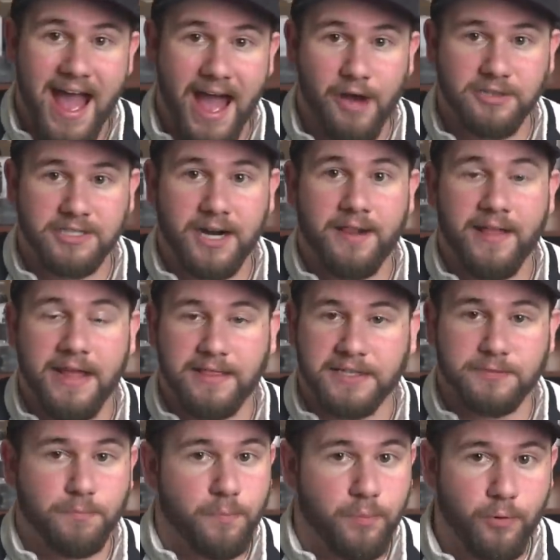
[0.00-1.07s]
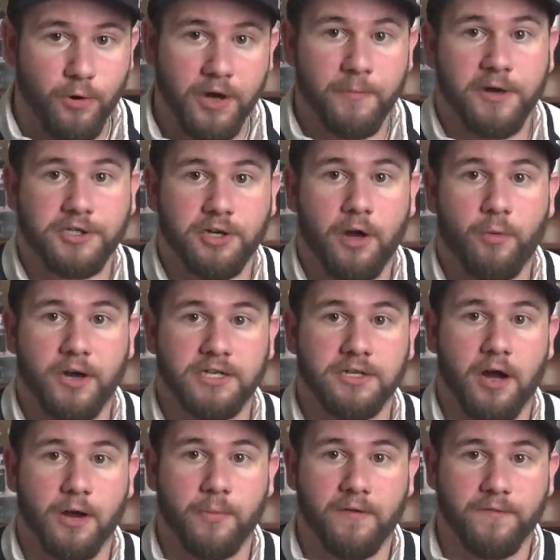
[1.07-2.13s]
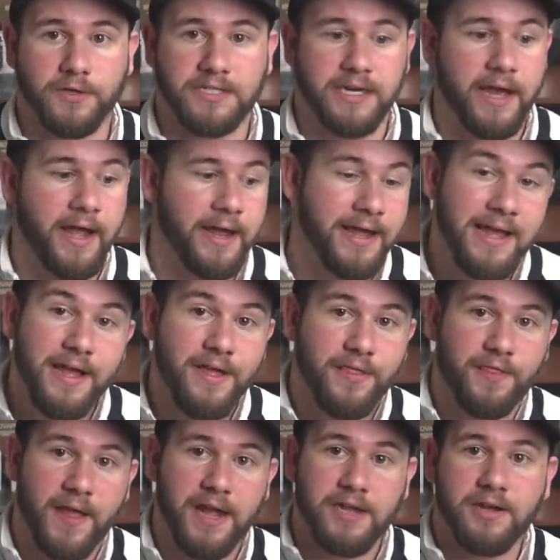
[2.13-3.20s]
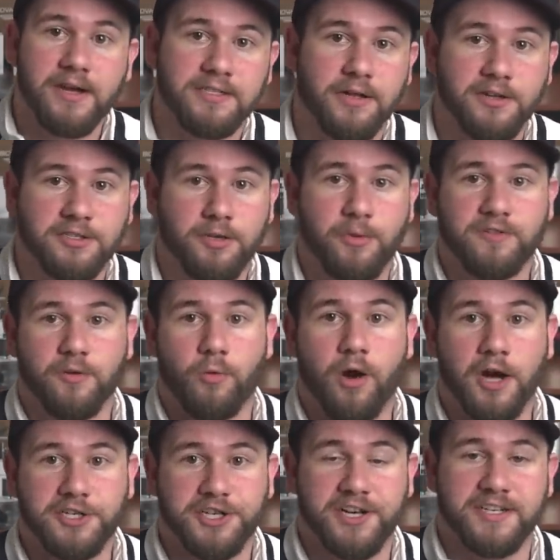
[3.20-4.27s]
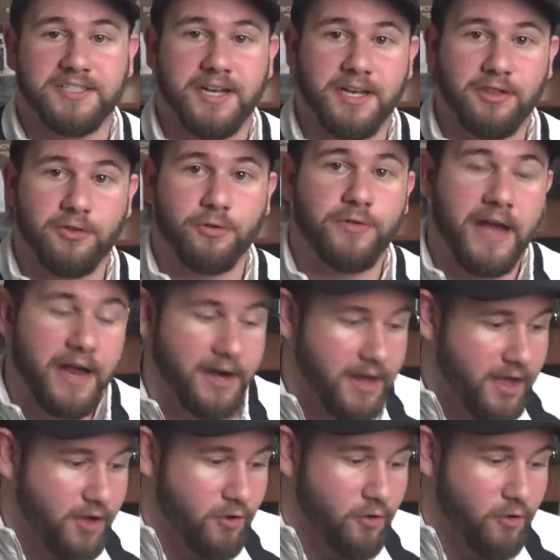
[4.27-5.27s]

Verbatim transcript: Outside of that, that's pretty much all I want to talk about for today. Thank you guys all so much for watching and sitting through that